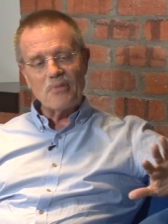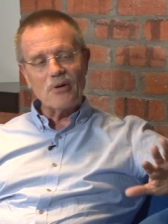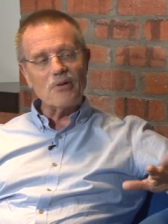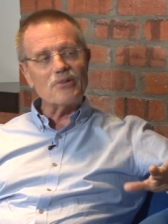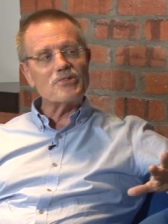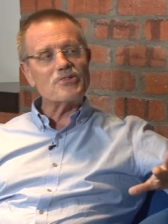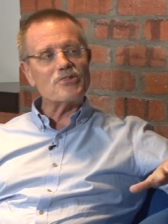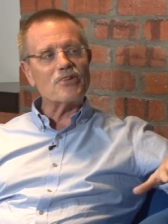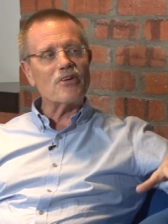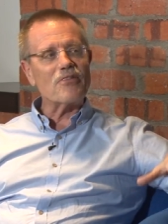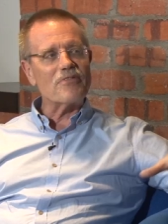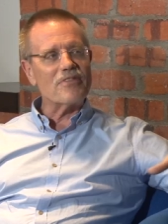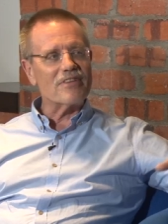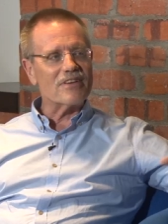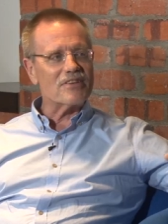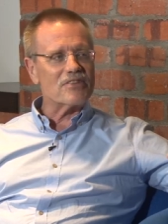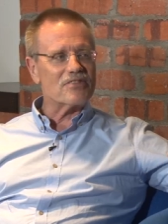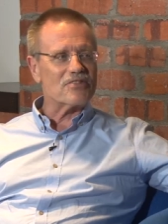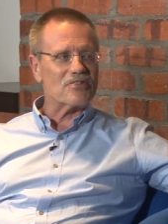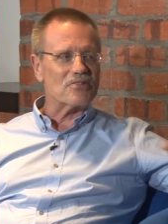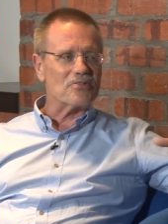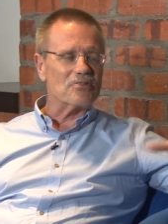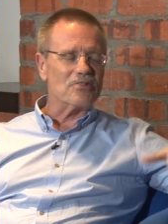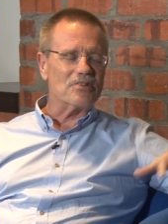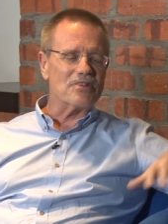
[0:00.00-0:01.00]
Most of the
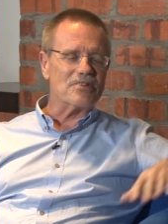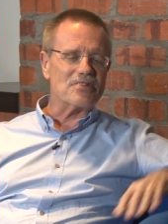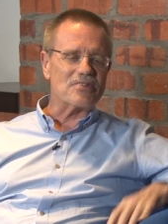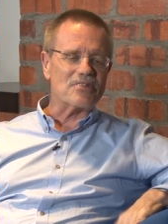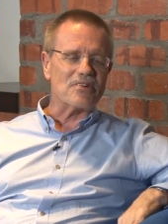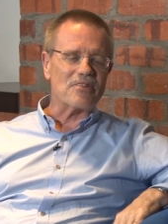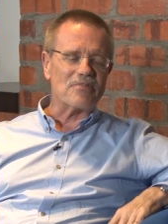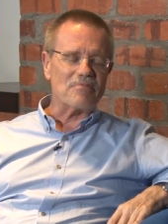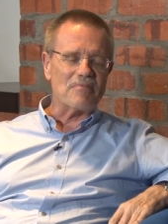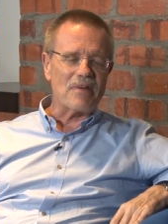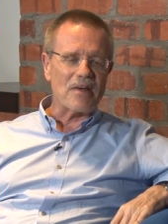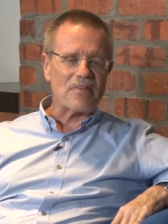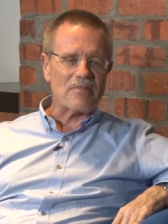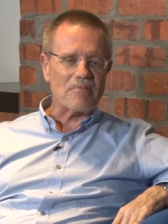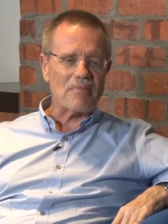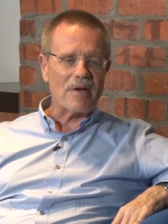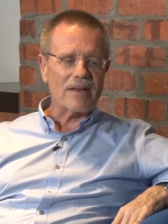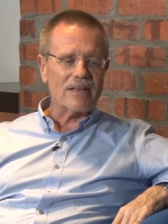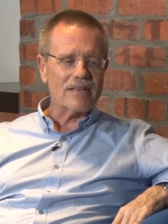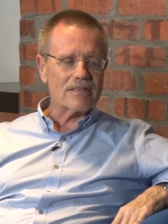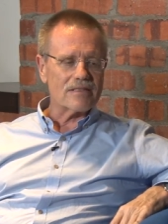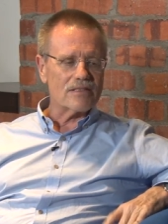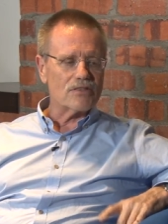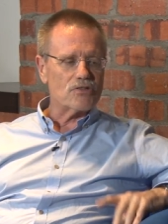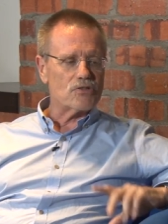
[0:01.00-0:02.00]
students of
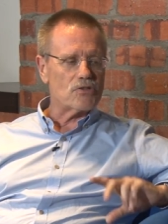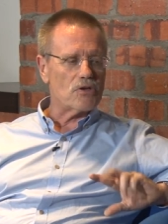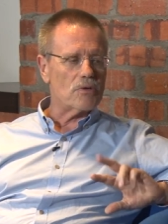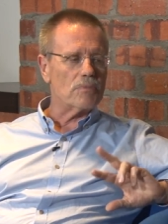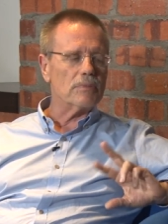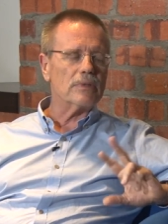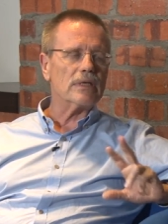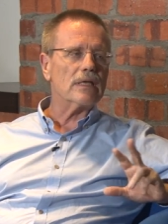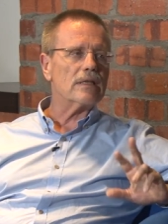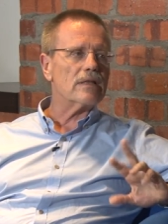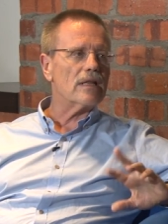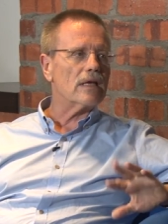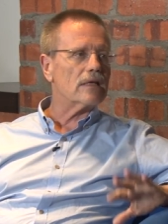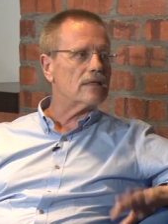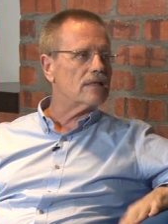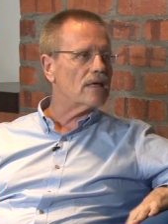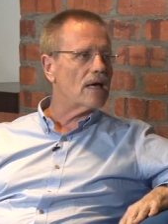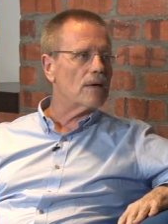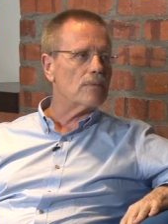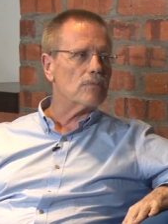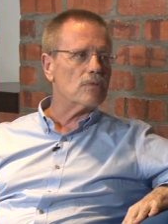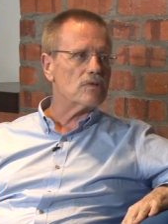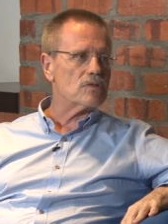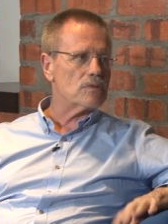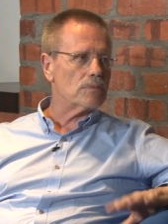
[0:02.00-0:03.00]
mathematics in Germany at that
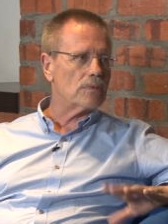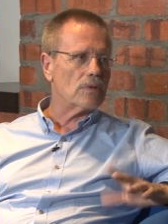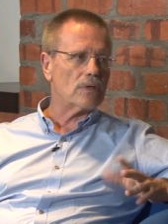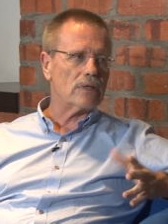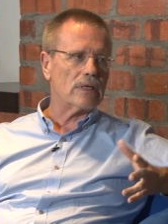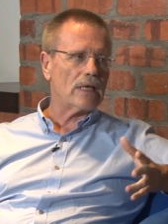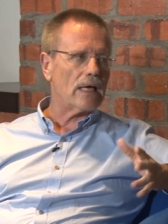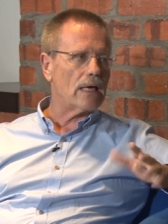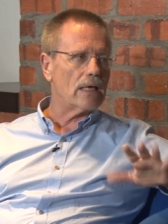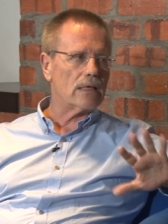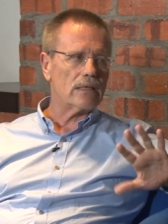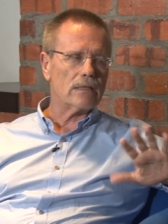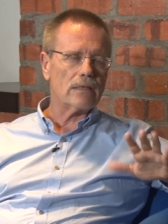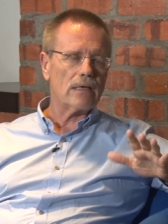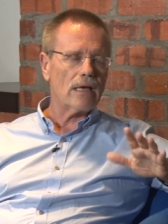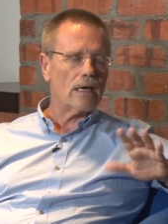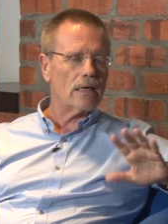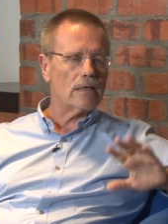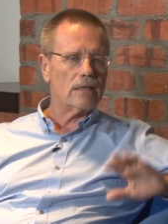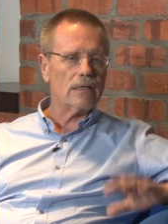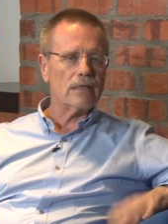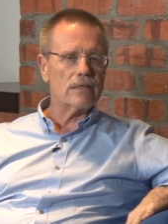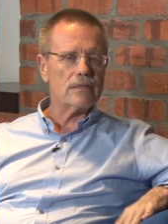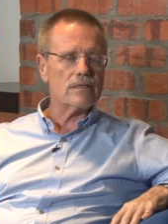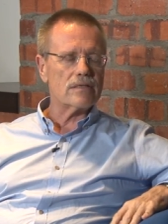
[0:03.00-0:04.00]
time was about
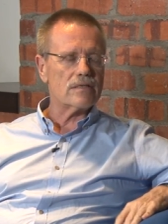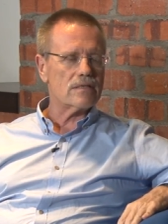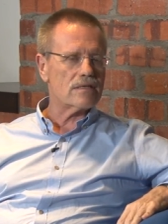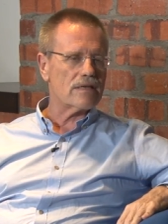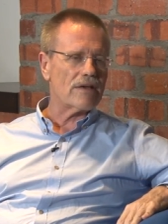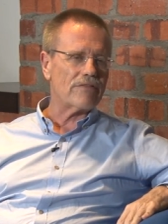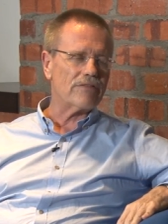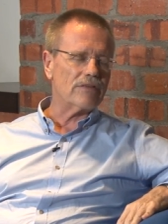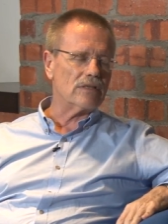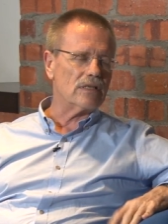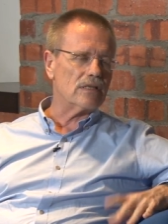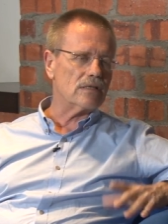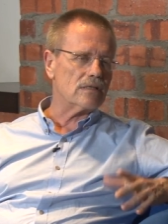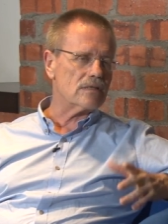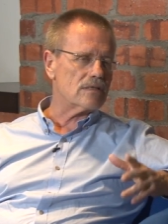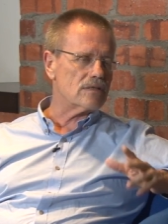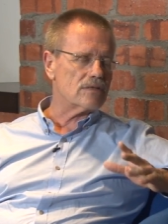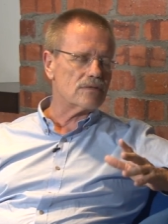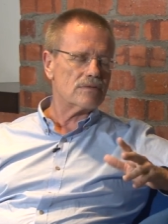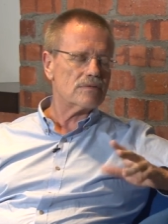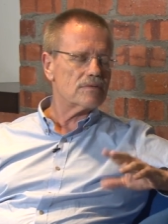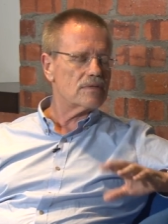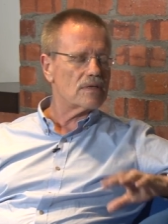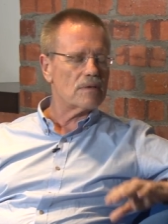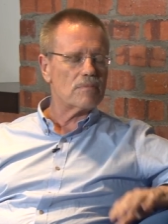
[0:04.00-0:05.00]
seven
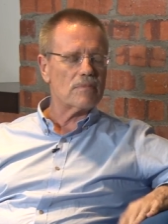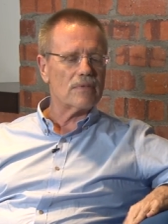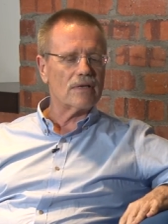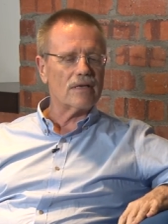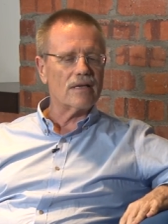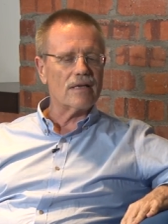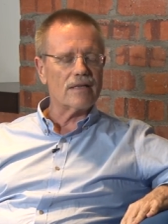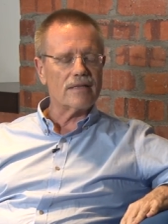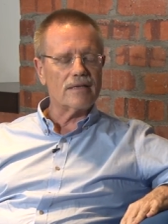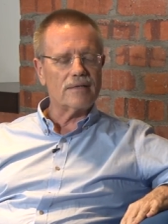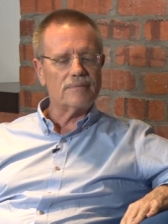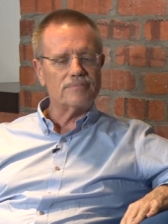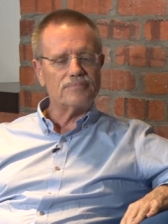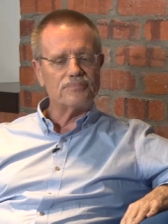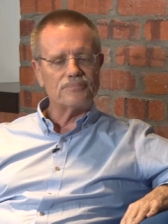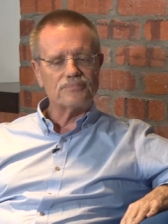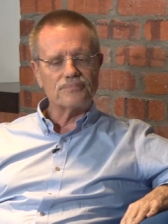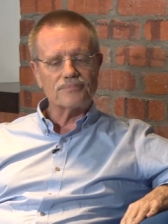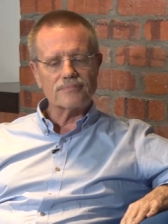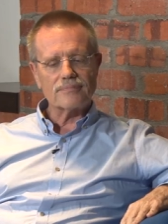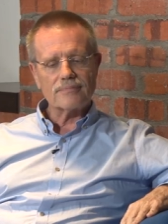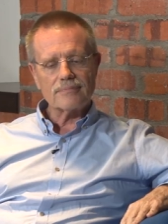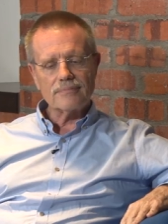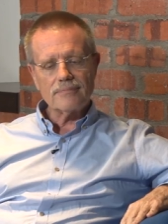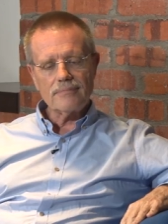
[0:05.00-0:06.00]
years, something
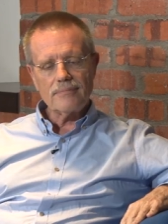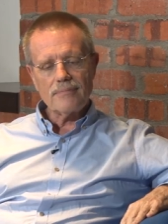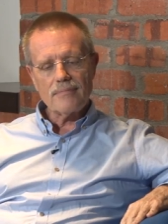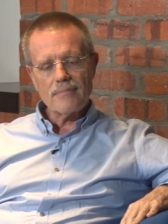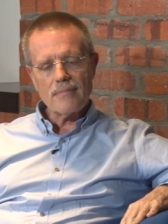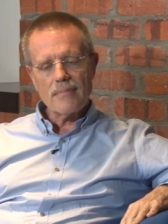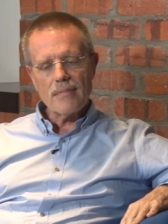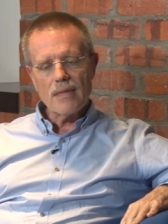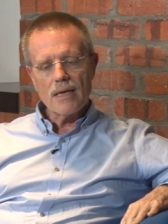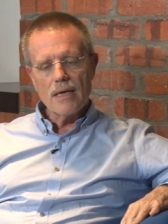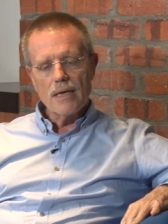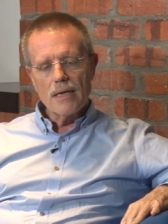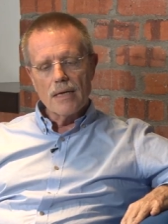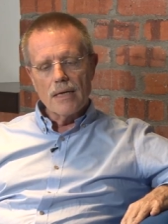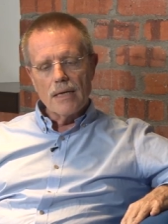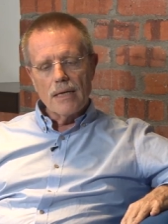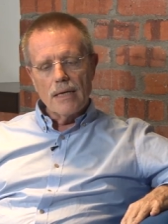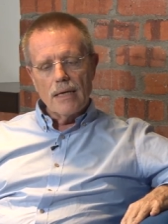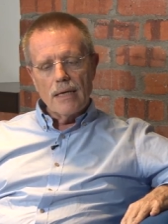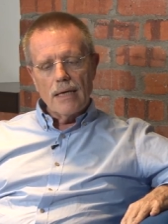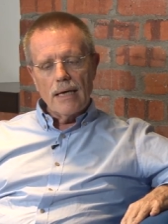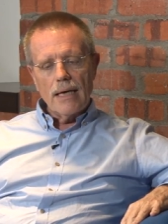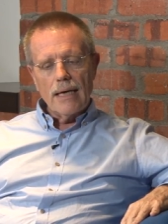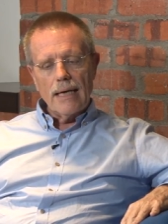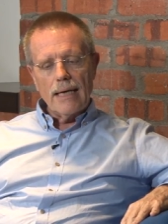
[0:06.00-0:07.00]
like
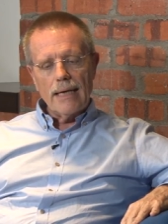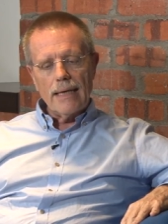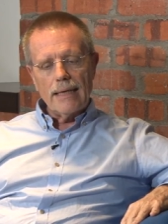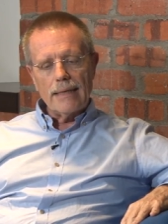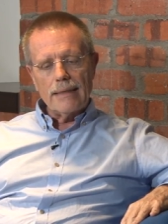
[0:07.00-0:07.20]
that.